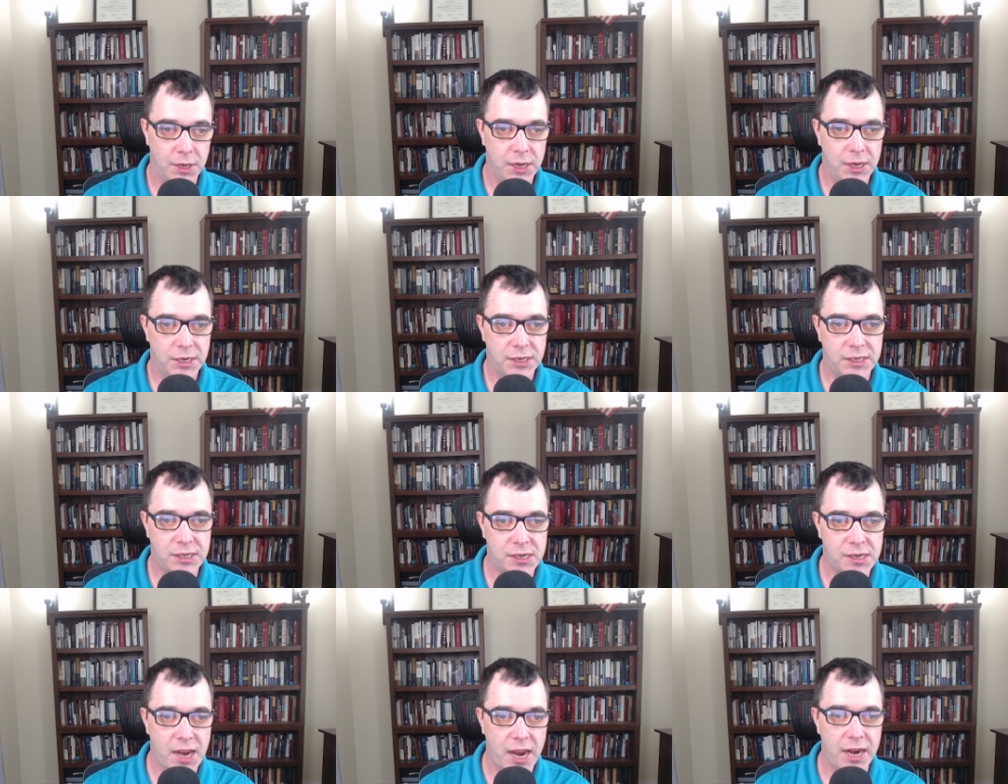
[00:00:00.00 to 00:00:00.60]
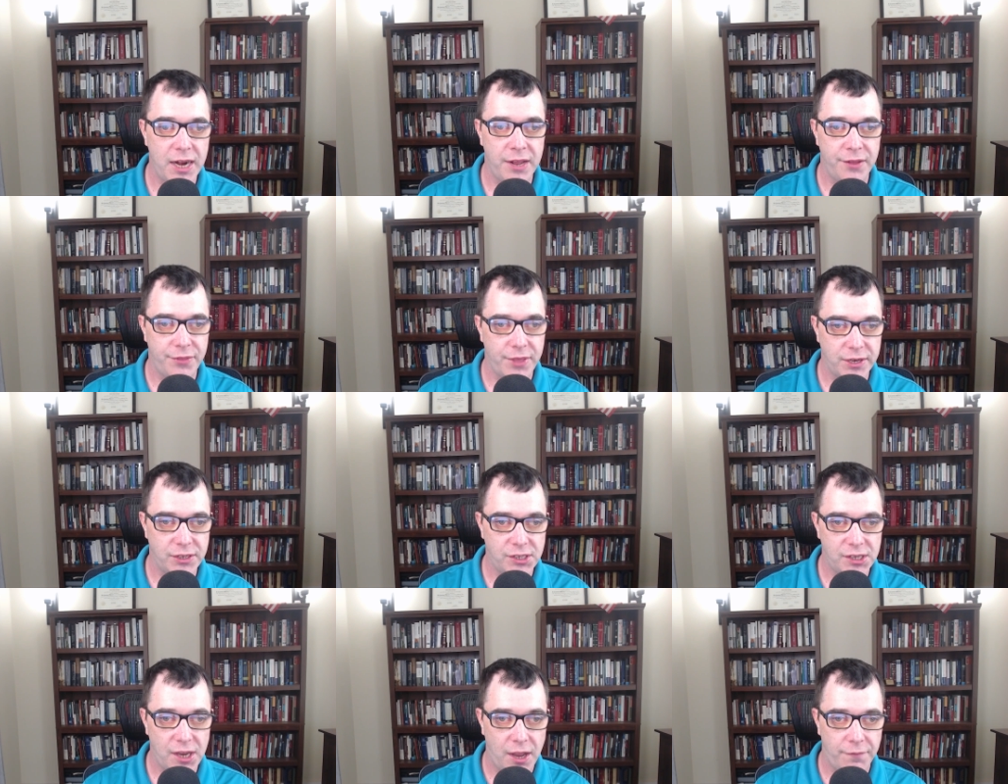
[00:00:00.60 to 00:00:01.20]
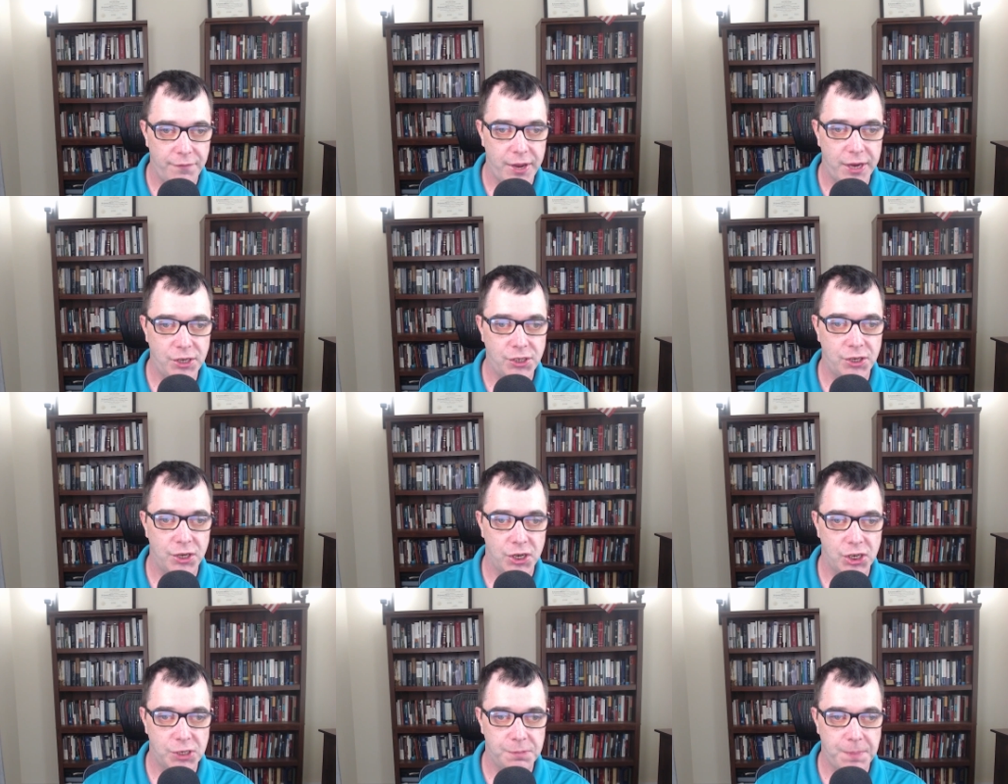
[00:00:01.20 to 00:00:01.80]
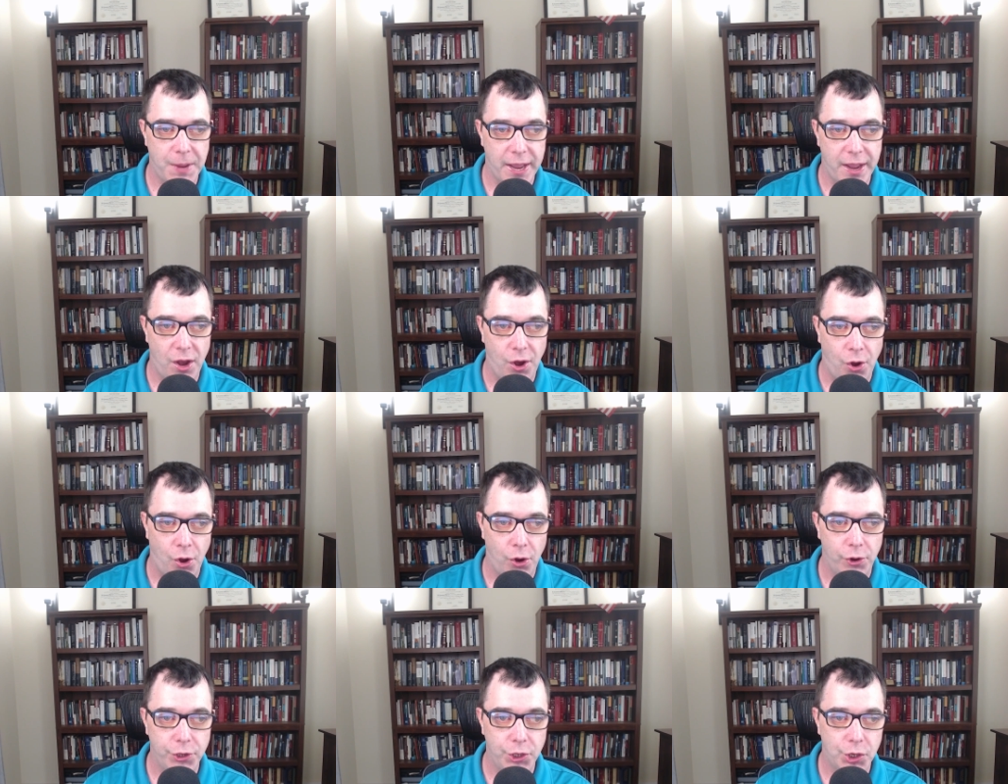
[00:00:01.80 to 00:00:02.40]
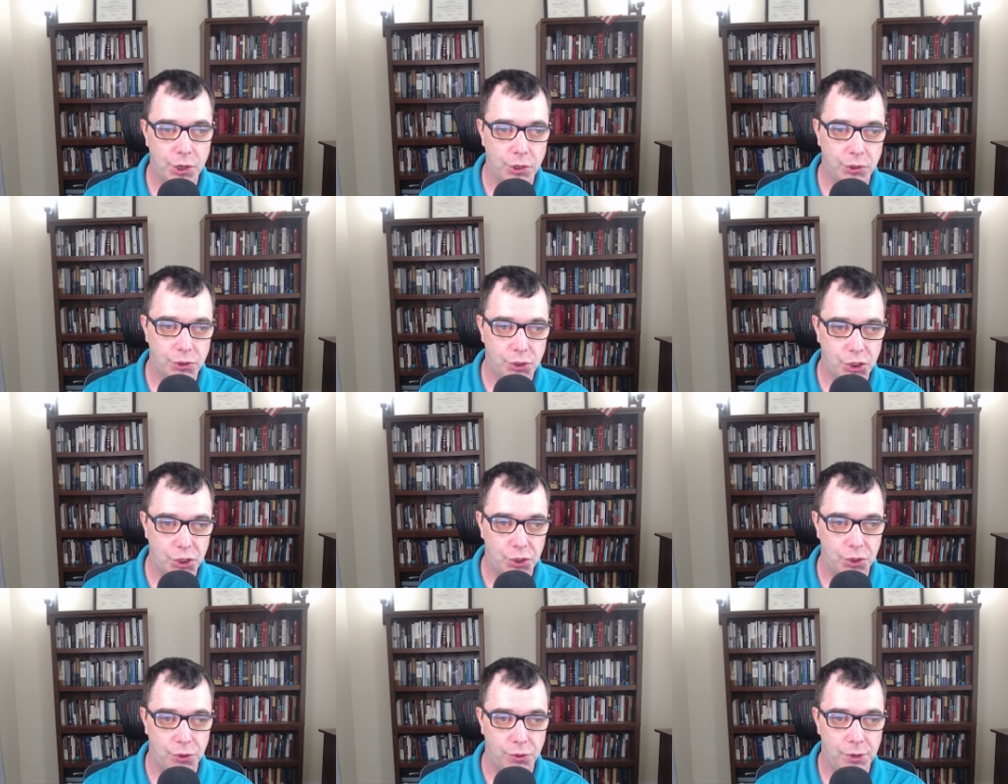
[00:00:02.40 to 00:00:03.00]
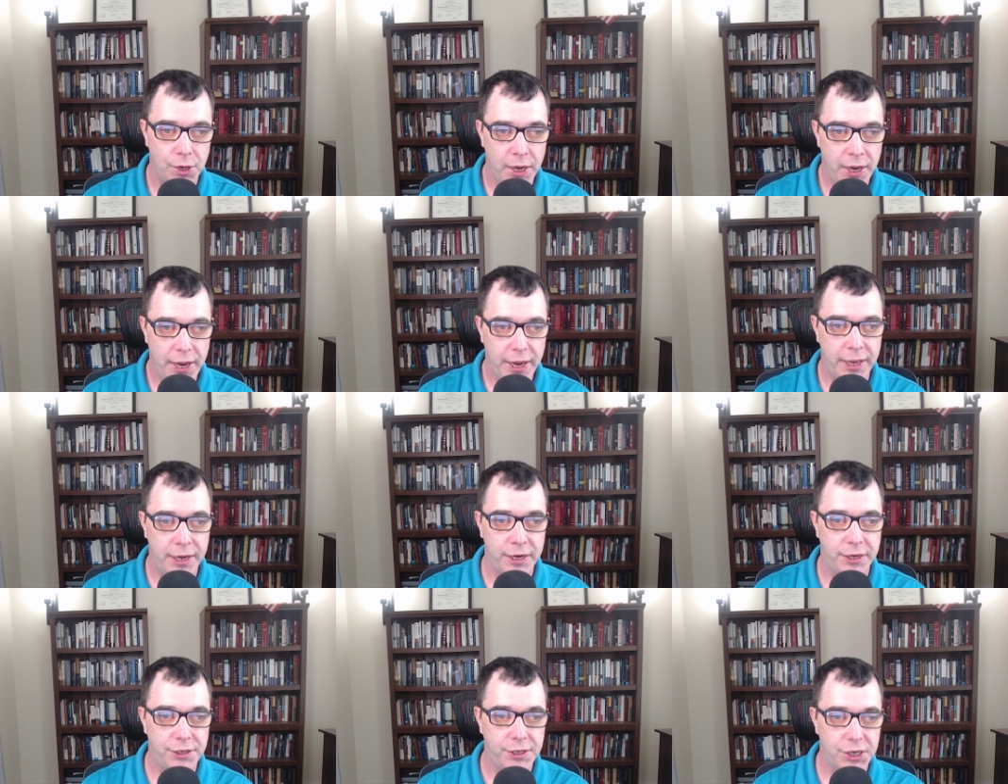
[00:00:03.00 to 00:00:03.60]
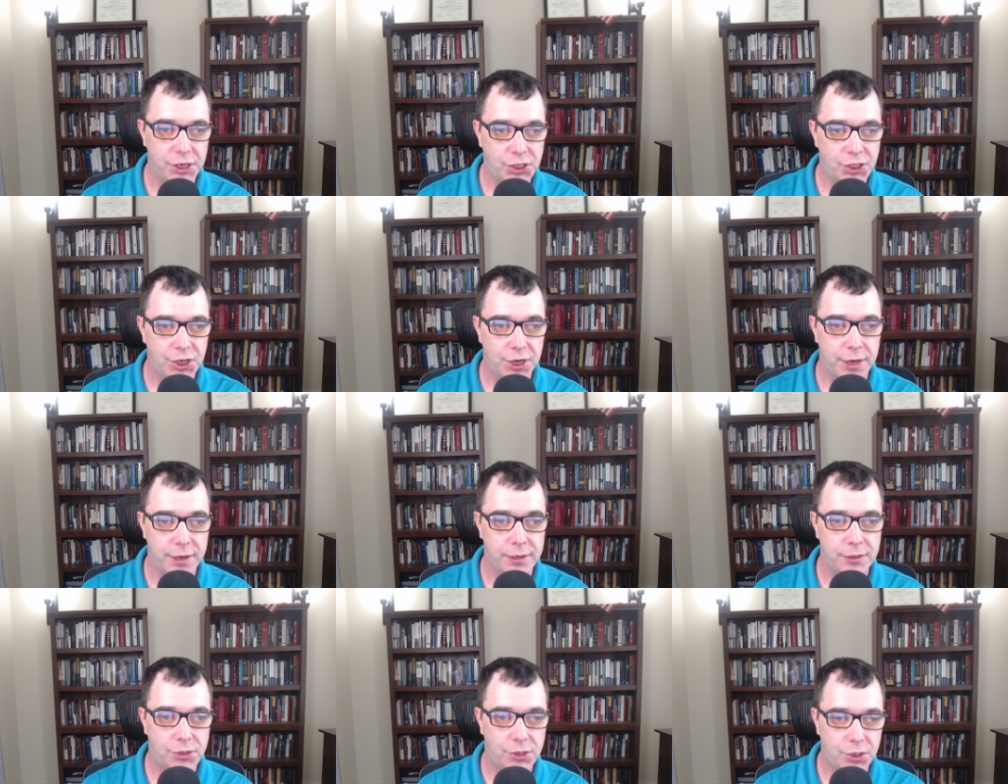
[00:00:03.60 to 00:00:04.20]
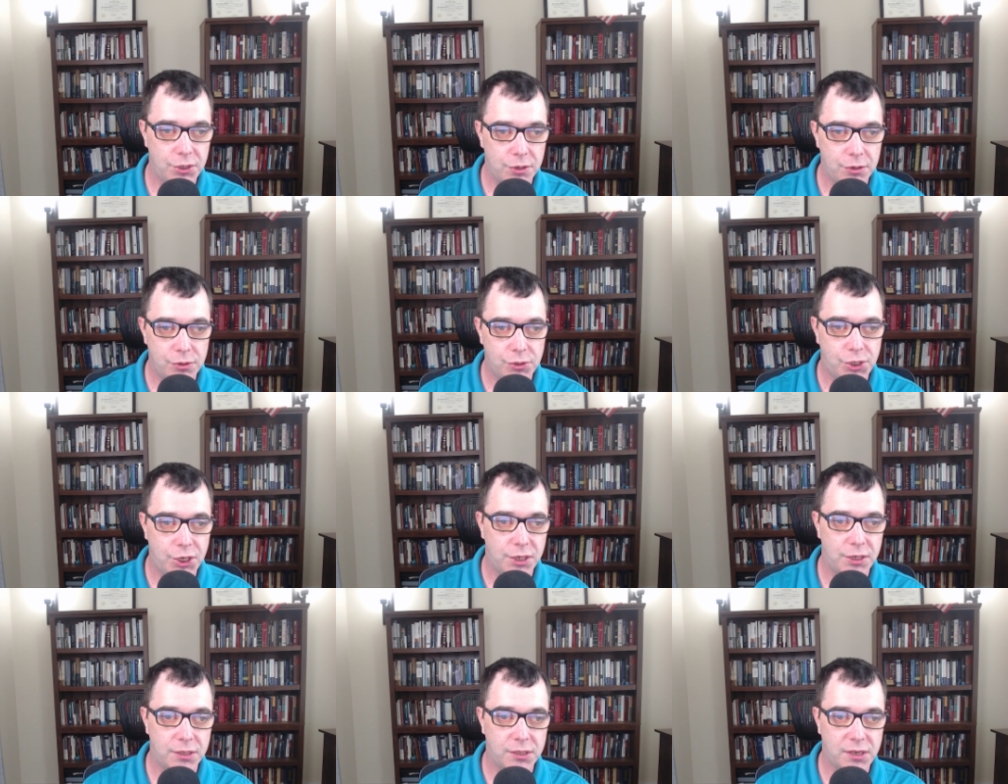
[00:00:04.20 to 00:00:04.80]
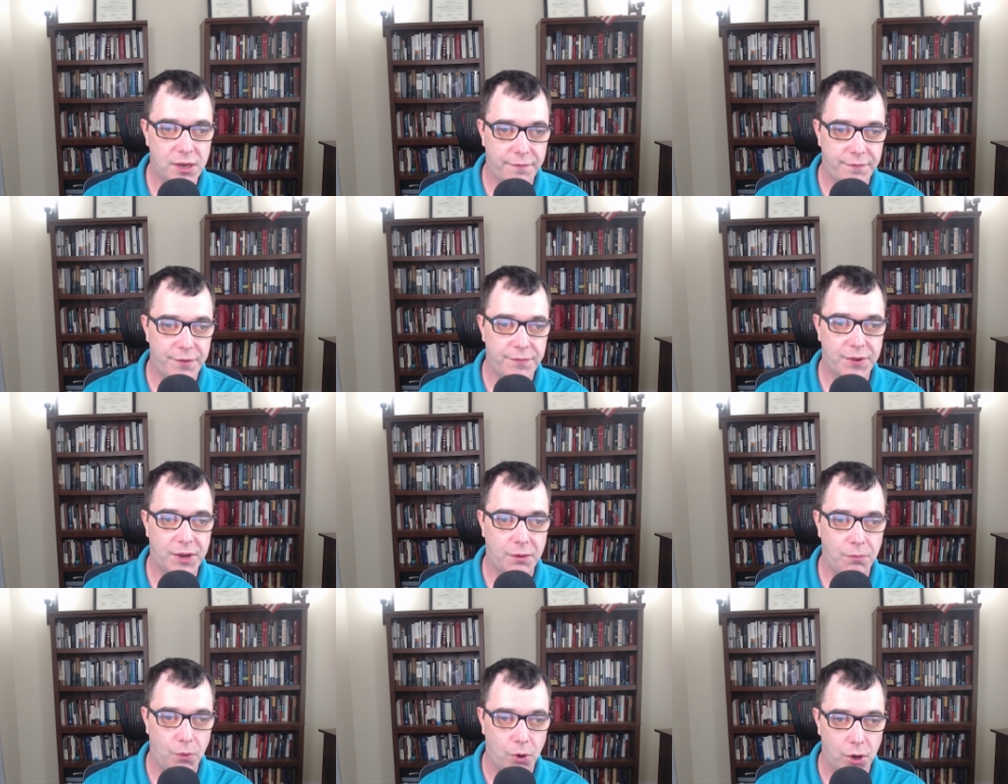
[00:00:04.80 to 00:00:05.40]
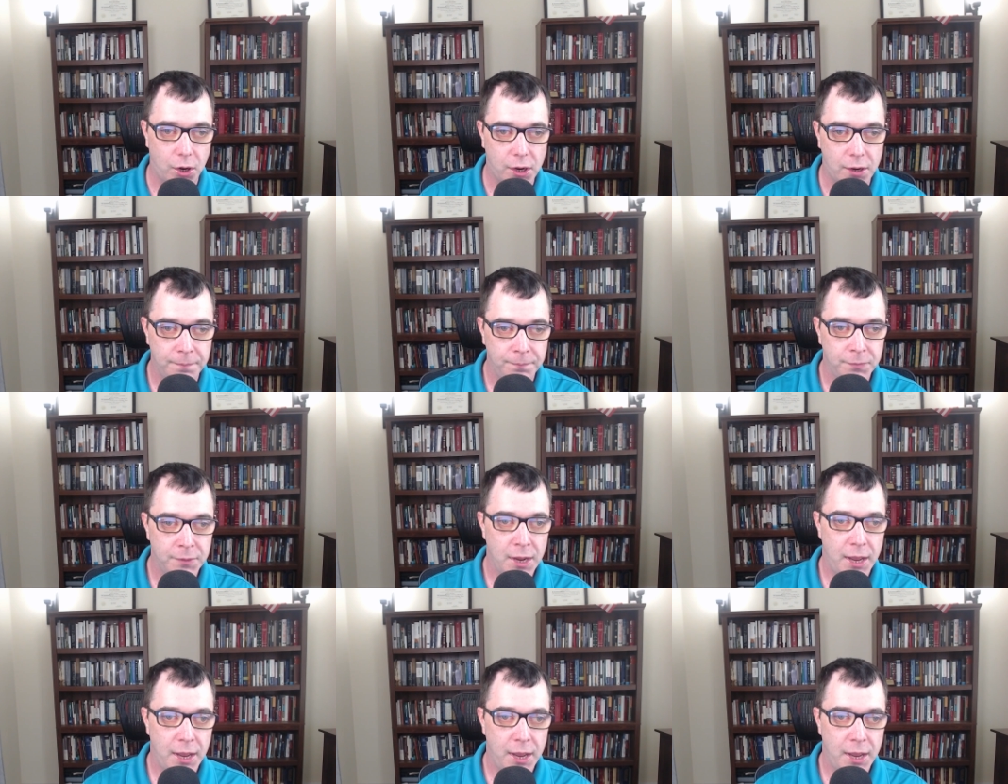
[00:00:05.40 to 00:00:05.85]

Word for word: stating that salvation is by all you can do, in addition to Jesus' salvific work,